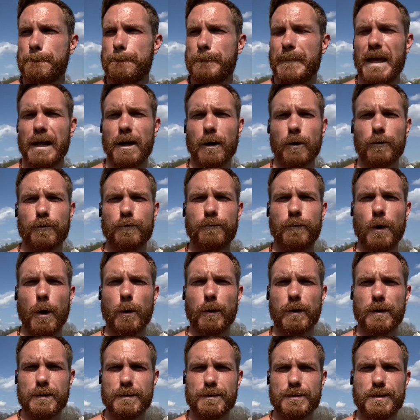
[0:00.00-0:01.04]
and our
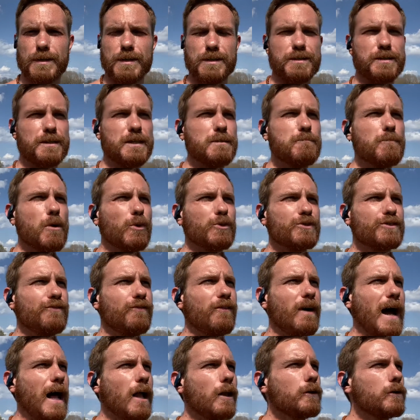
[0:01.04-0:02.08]
focus is the most
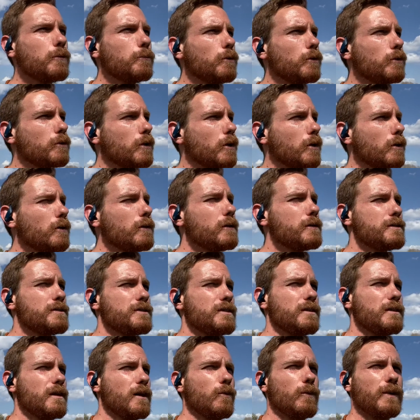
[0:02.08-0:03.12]
valuable
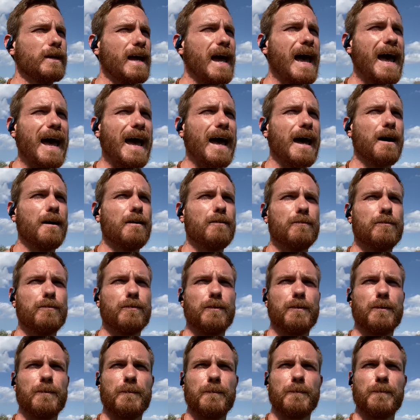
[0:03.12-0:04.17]
currency that we have,
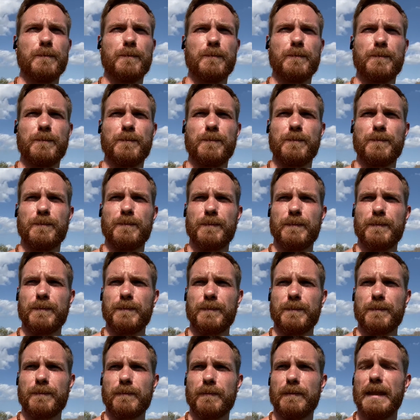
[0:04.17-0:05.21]

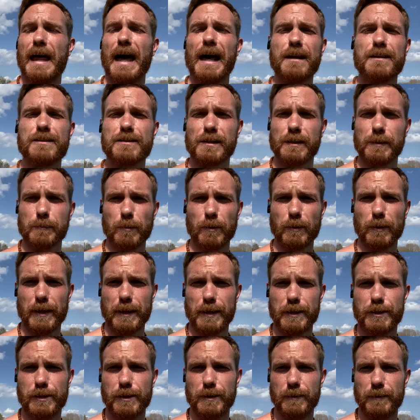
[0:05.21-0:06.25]
that is
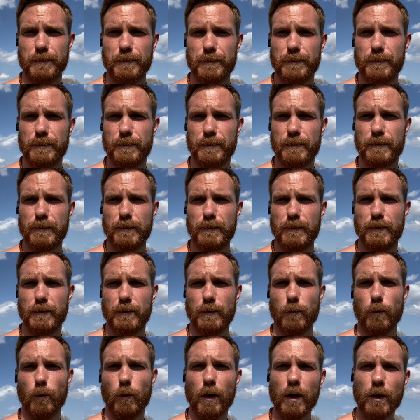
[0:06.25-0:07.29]
liberation.
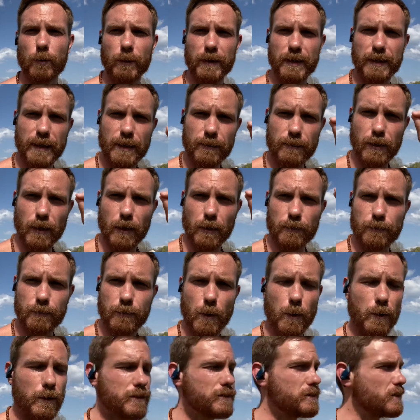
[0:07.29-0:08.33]
What are we giving our
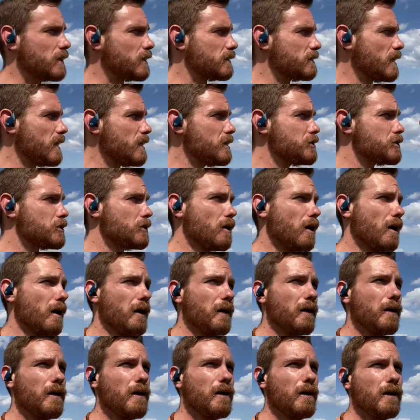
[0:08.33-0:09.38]
focus and attention on?
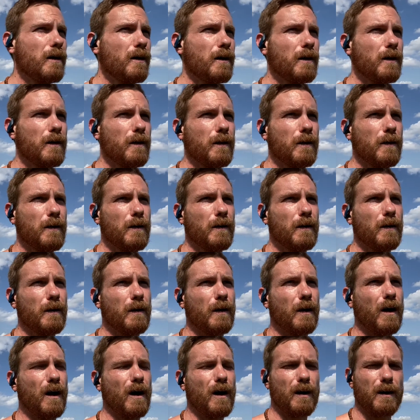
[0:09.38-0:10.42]

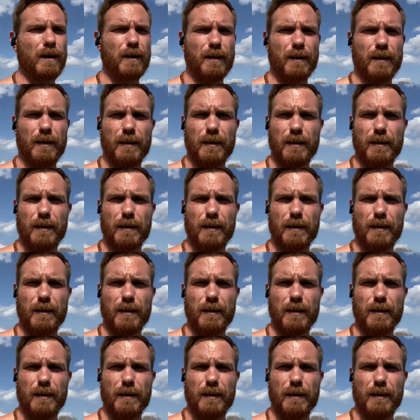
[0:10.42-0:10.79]
On